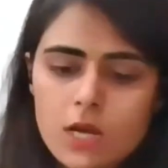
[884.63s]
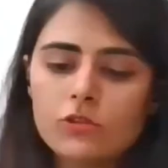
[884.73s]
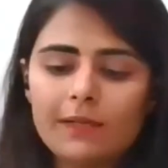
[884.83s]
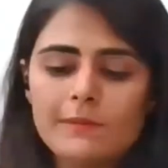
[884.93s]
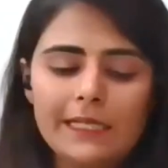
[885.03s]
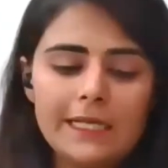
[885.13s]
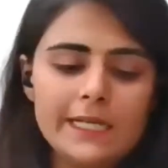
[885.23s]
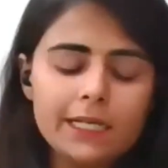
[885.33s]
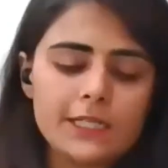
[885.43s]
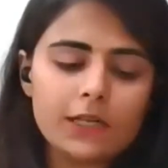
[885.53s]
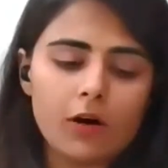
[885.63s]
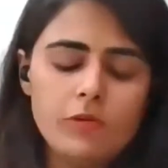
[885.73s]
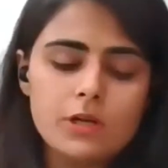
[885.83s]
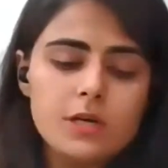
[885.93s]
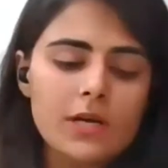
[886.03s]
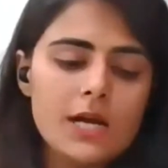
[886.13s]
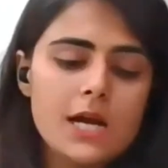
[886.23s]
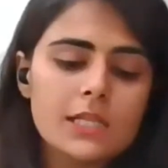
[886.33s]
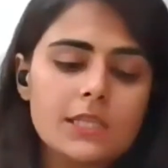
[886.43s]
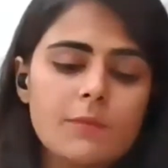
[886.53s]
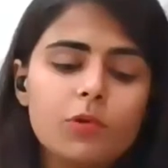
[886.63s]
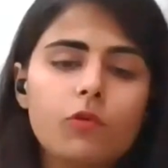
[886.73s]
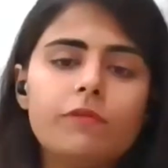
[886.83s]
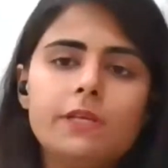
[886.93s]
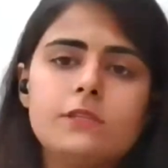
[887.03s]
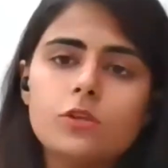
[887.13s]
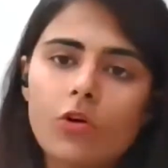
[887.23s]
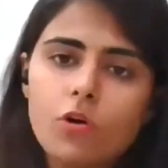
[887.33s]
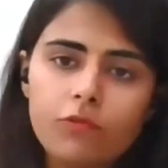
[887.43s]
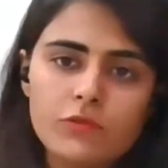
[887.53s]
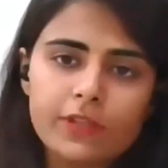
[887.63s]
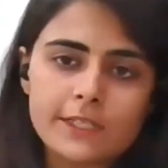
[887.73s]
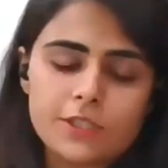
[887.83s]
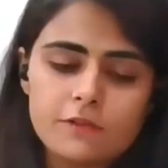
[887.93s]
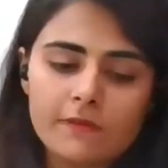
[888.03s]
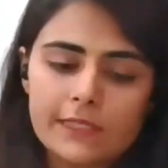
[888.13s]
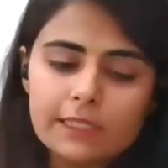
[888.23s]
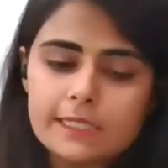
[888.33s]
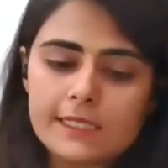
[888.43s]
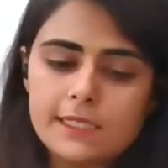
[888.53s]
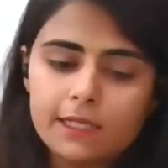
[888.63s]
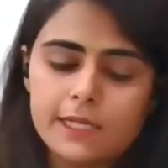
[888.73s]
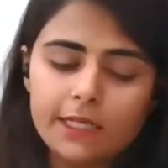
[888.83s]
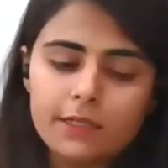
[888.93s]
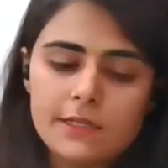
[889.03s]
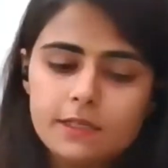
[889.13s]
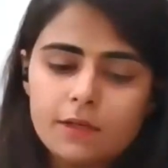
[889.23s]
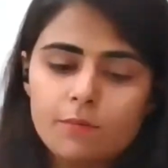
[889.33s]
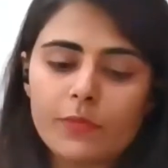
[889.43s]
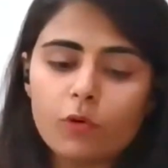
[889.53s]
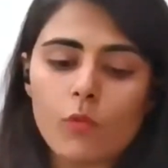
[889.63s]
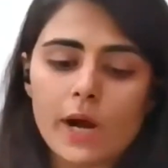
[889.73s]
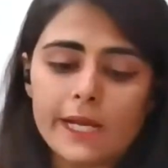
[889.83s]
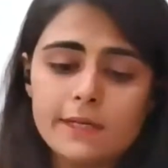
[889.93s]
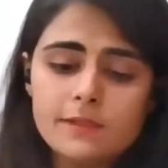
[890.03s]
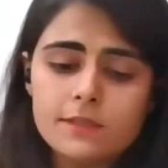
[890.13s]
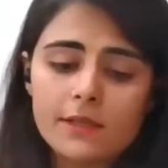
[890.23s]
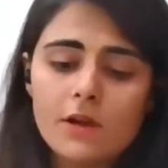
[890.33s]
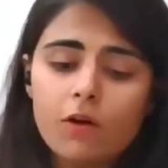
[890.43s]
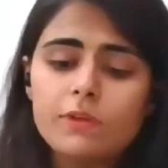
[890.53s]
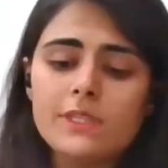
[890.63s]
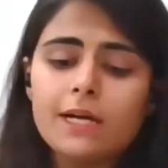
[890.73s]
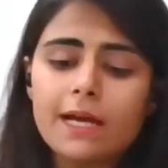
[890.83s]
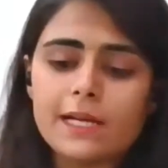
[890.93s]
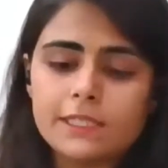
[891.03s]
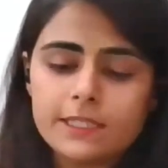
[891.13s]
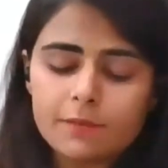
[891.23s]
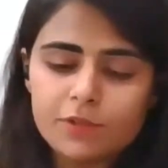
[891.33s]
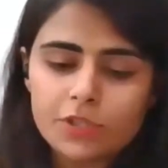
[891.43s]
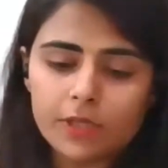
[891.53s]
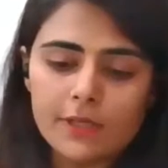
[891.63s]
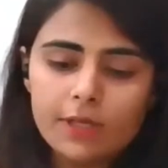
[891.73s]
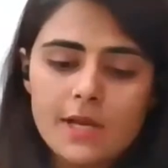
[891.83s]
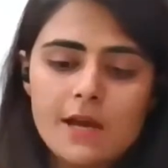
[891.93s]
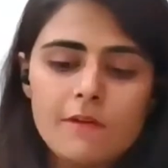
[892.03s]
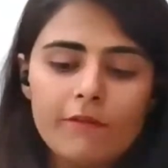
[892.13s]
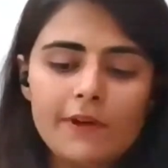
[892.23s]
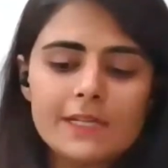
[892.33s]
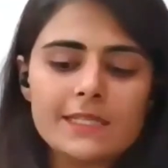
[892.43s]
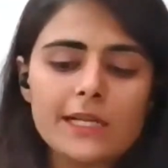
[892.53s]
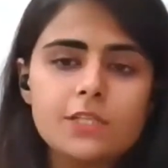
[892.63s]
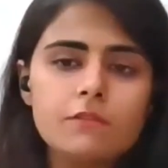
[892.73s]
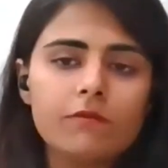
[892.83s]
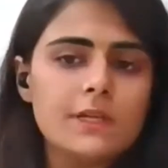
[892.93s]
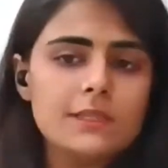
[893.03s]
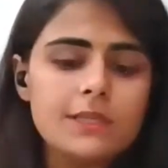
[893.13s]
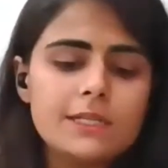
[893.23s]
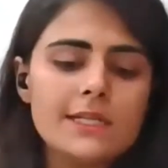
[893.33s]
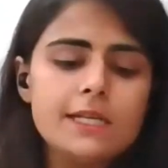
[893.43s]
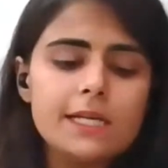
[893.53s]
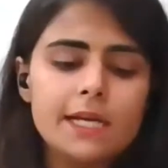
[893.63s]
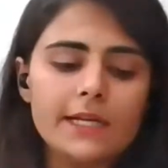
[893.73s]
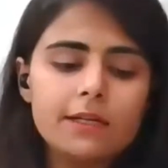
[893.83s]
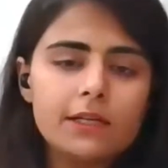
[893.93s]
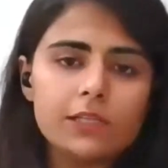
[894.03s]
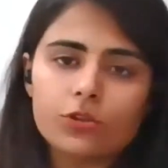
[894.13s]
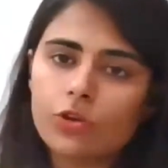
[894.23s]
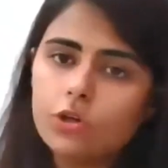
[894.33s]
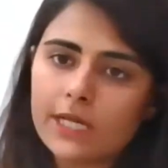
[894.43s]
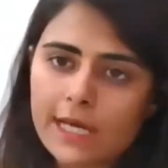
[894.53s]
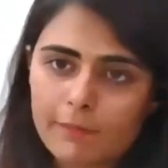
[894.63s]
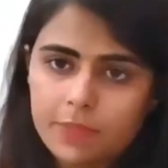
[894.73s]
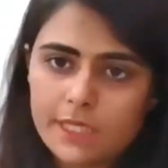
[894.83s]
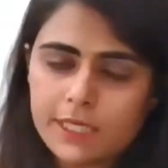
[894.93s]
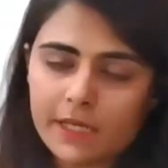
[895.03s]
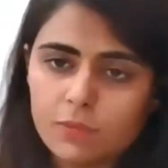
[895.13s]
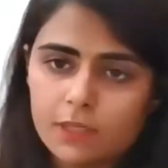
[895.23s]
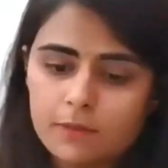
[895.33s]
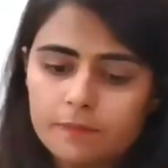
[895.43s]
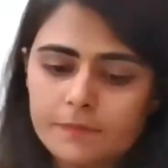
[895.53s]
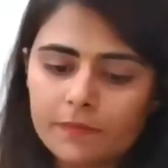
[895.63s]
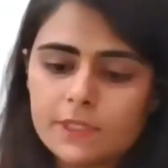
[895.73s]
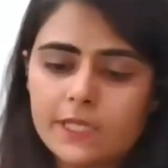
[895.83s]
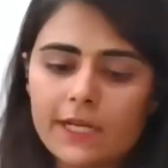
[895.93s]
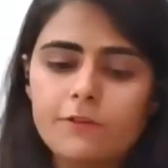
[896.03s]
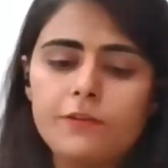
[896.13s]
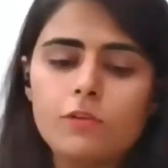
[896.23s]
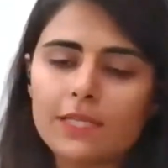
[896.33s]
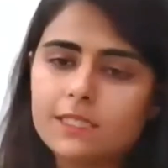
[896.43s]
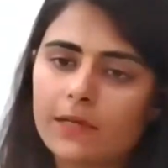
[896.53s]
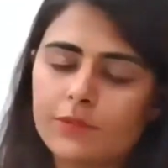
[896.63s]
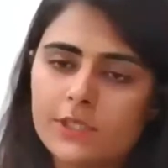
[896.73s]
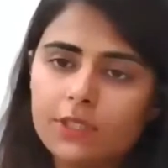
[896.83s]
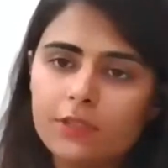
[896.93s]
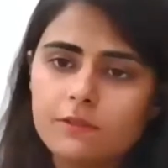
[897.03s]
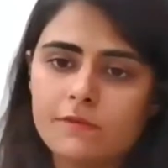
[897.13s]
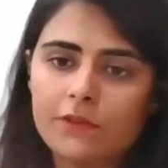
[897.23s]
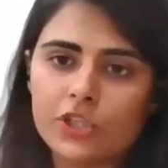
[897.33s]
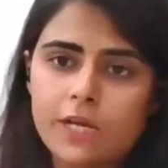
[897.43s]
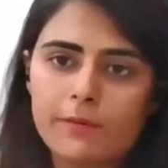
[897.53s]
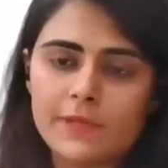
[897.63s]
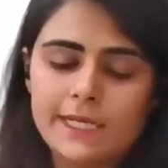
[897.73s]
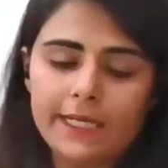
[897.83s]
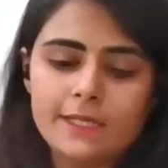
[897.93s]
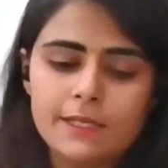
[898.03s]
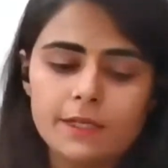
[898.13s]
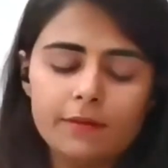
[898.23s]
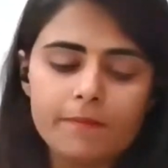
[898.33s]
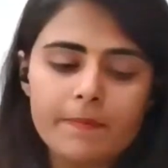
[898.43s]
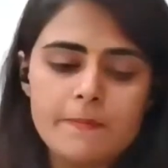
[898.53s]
So I'll be reading it out. The proviso of Section 138 provides with the exception where Section 138 is not applicable. There are few exceptions which I am reading here.